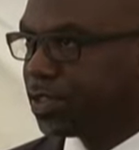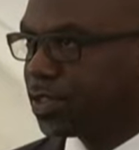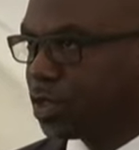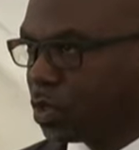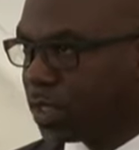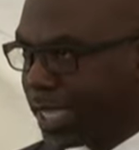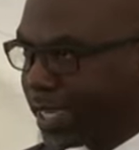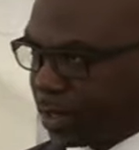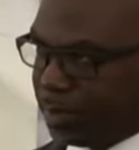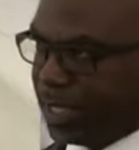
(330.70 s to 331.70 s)
so
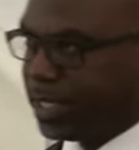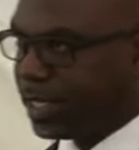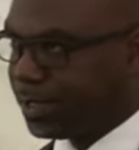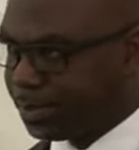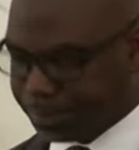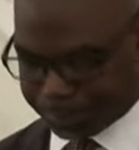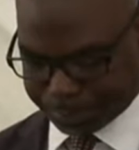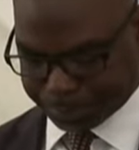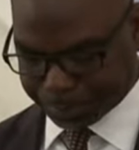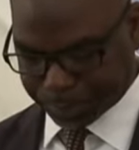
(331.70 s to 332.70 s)
let it be done.
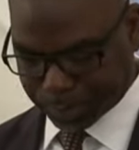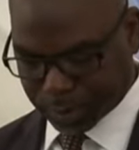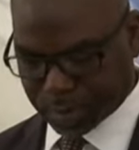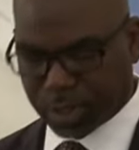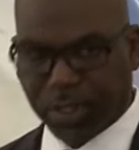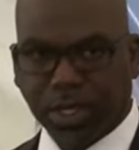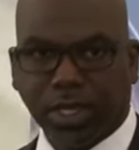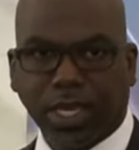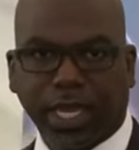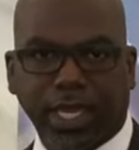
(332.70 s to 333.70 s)

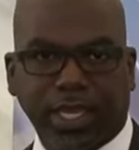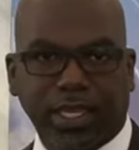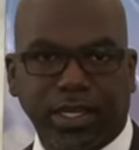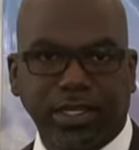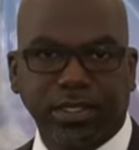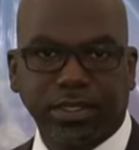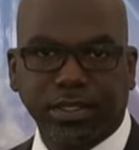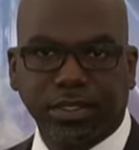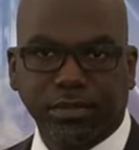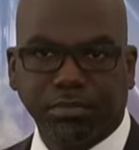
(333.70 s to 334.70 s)
And
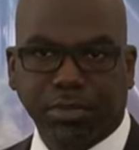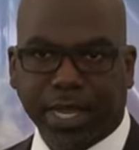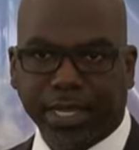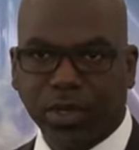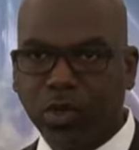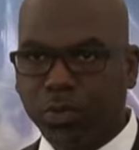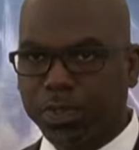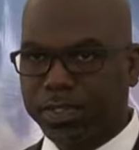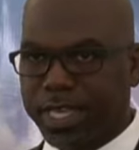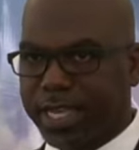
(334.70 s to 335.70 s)
my hope
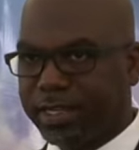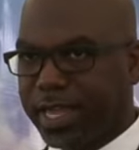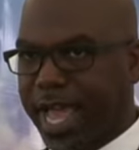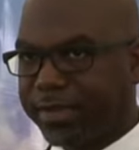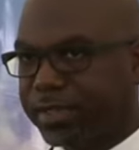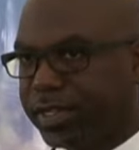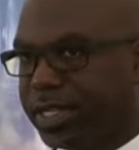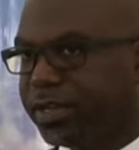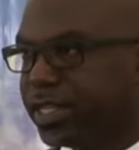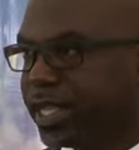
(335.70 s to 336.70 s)
is that after
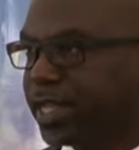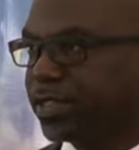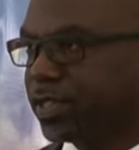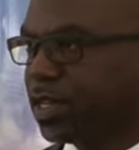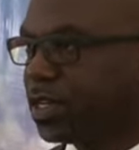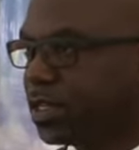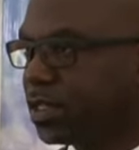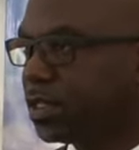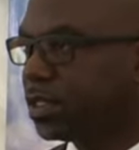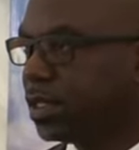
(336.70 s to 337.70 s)
hearing that
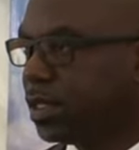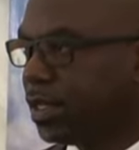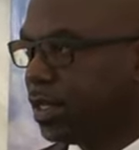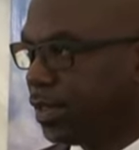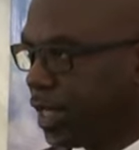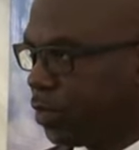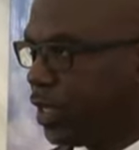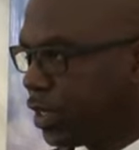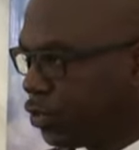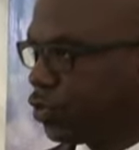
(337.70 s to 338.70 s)
song, that
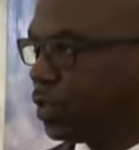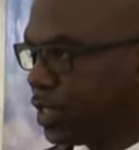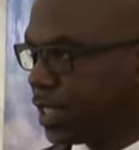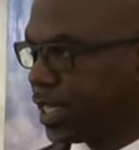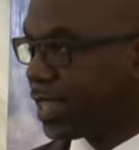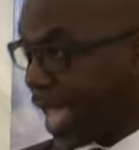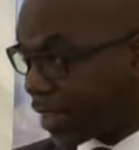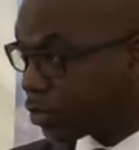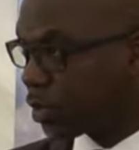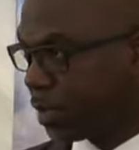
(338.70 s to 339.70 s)
we can truly say
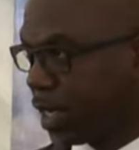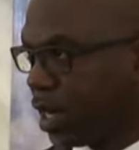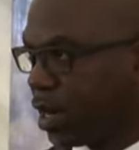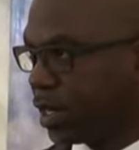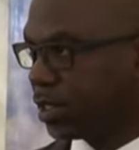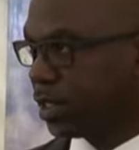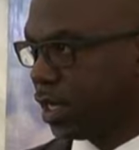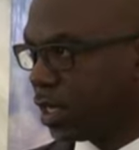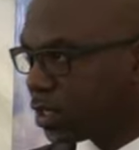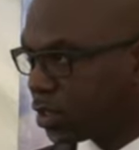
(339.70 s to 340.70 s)
that's what my heart
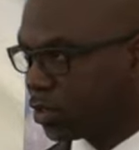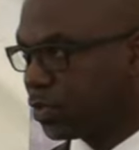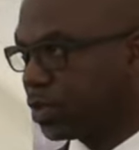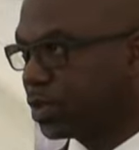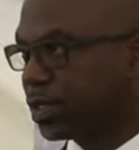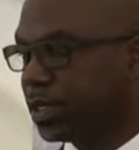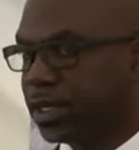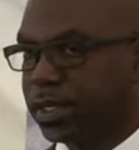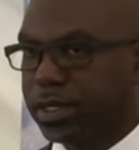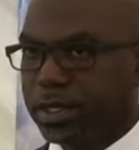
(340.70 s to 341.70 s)
hungers for
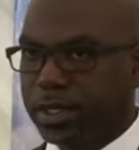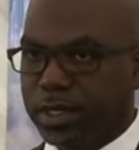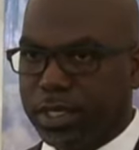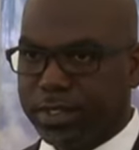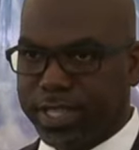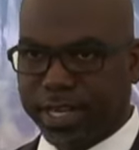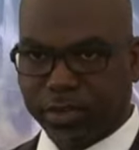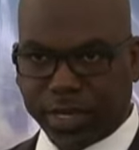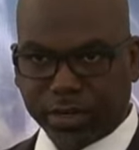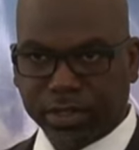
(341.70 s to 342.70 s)
is that
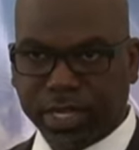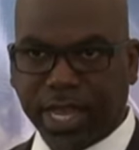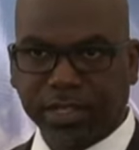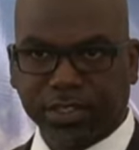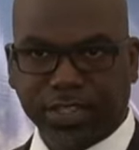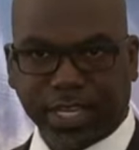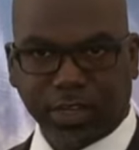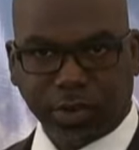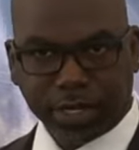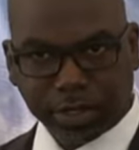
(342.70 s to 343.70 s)
greater knowledge,
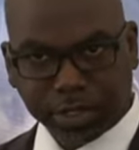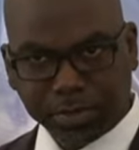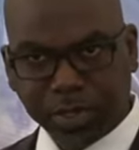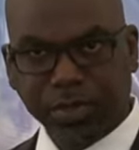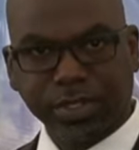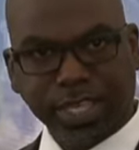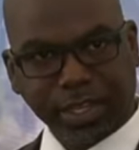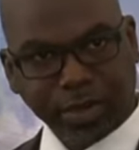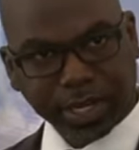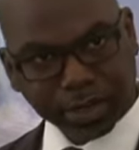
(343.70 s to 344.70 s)
that greater communion,
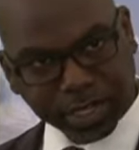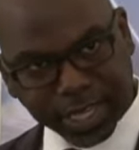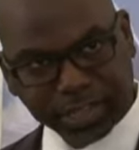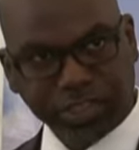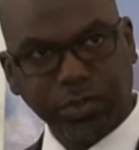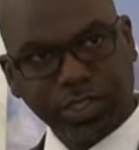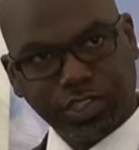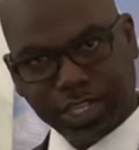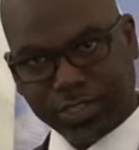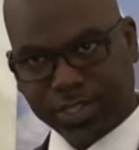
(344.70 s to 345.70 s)
that greater connection with
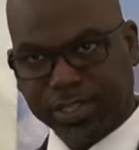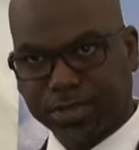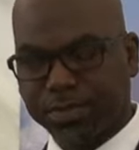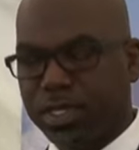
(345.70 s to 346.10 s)
Jesus.